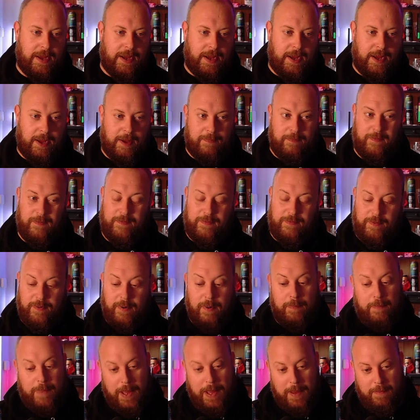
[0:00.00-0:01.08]
For
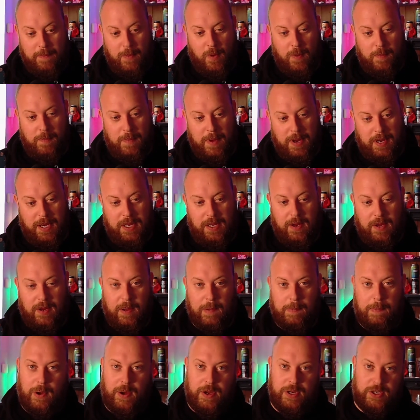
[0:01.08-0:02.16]
a bit more money, you
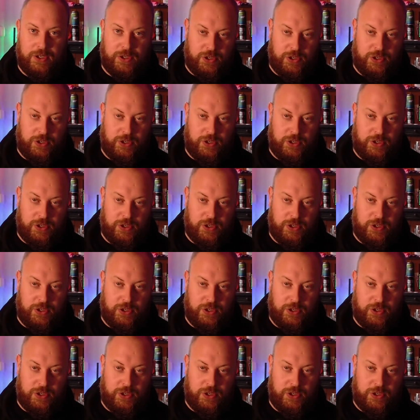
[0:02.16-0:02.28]
could buy